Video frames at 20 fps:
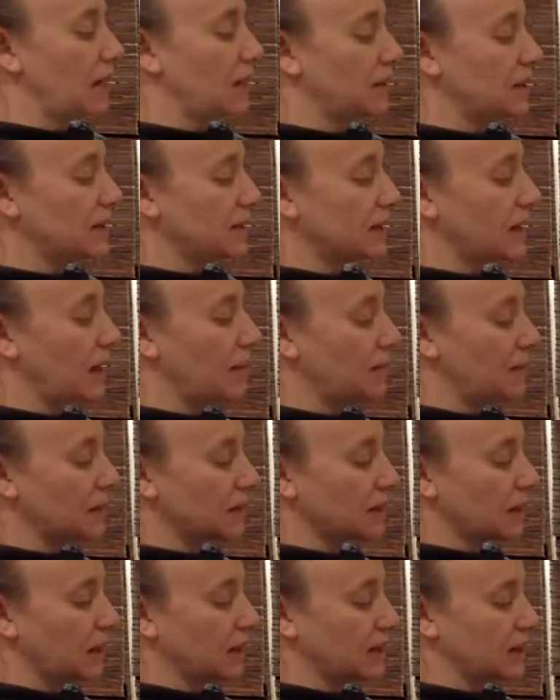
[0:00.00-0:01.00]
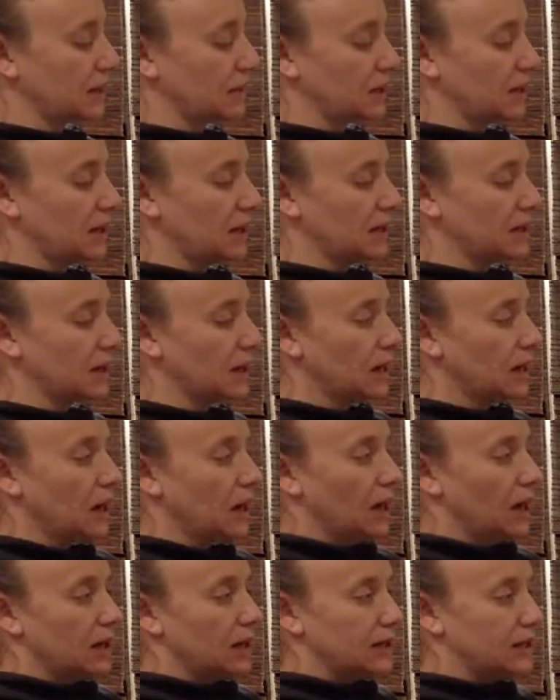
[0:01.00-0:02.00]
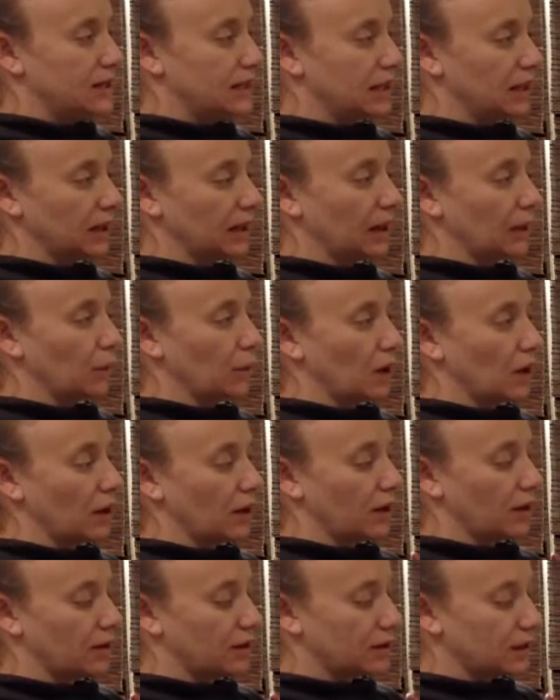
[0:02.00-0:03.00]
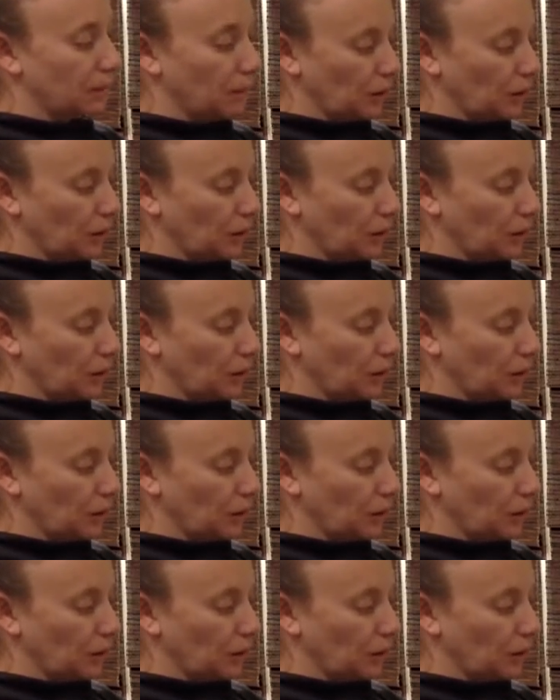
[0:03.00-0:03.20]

This time, this concept is dealing with some